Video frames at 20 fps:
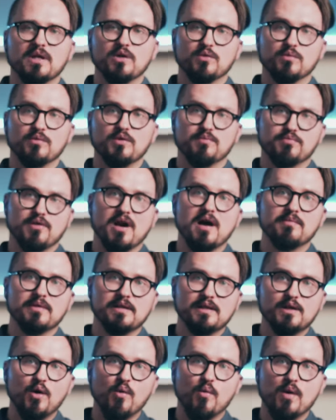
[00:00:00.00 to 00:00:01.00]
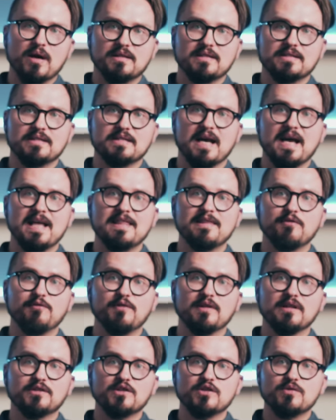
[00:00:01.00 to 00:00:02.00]
You, you probably know what is the ND
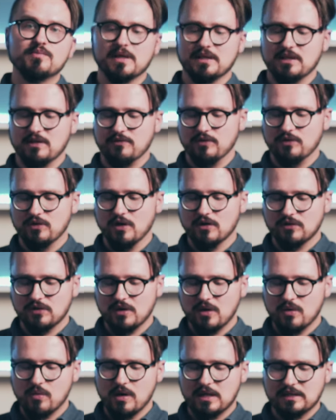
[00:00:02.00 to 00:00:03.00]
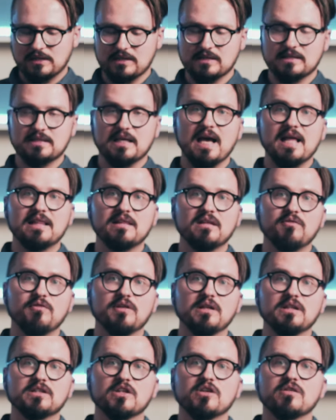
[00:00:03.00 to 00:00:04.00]
filter, but if you don't know what is the ND
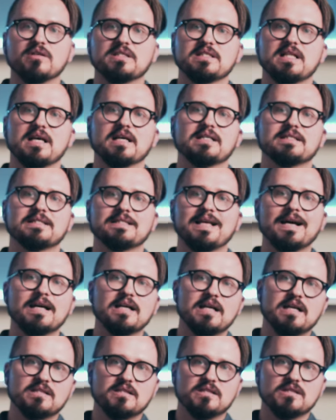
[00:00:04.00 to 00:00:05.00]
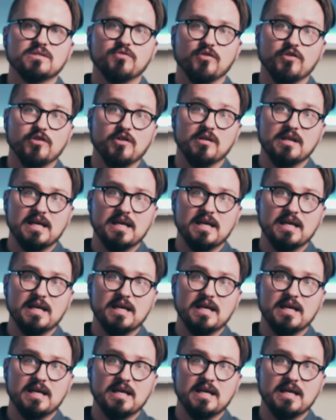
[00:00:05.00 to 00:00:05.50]
filter, it's like a sunglasses for your